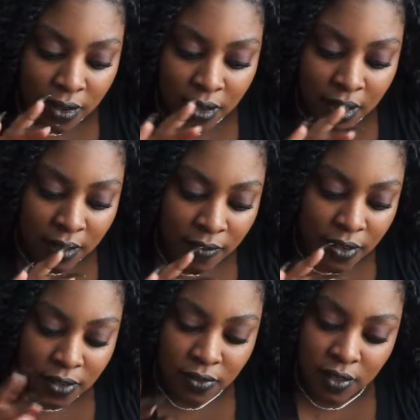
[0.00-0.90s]
It
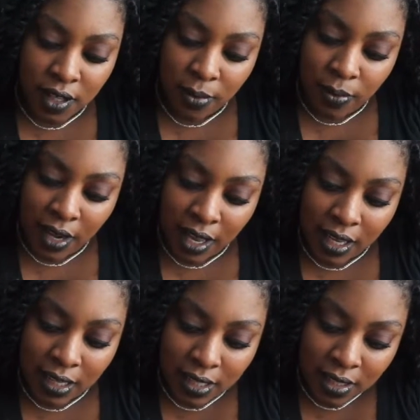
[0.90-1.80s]
feels really
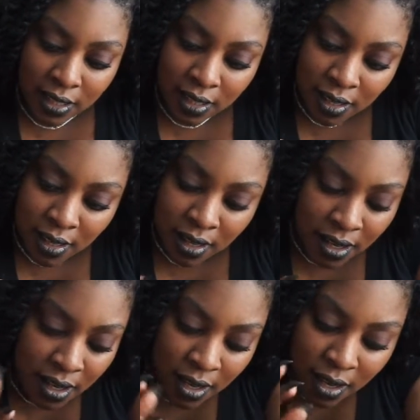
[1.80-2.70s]
nice.
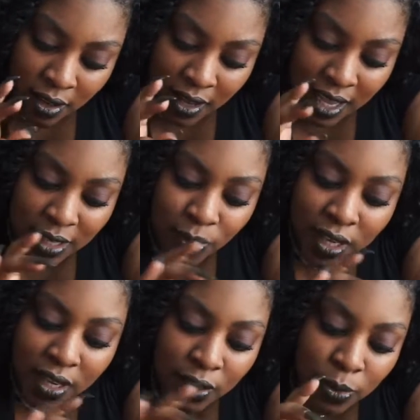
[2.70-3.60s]
Okay, it's one of
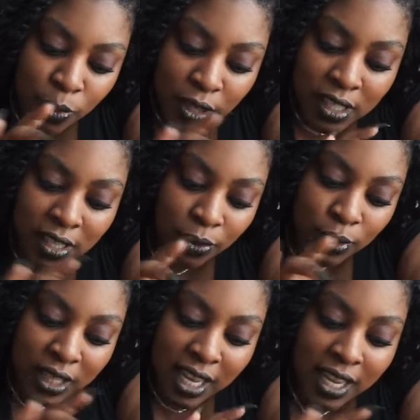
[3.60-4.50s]
those more subtle
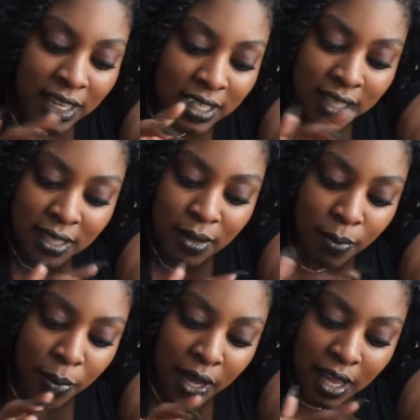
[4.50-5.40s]
shades,
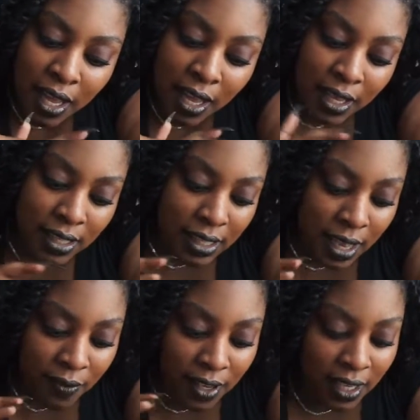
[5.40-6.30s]
but it's
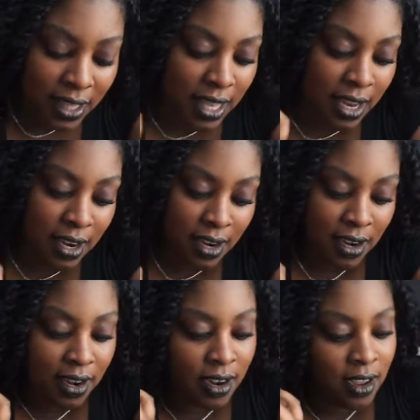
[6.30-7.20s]
definitely there.
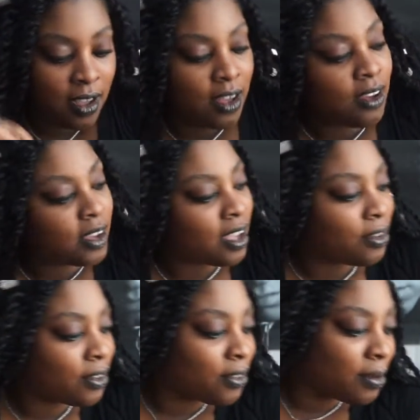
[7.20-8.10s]
Okay, hold
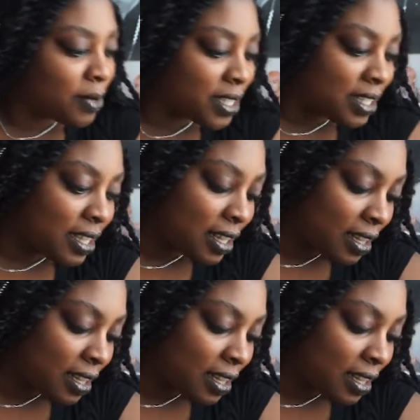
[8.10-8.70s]
on, let me see.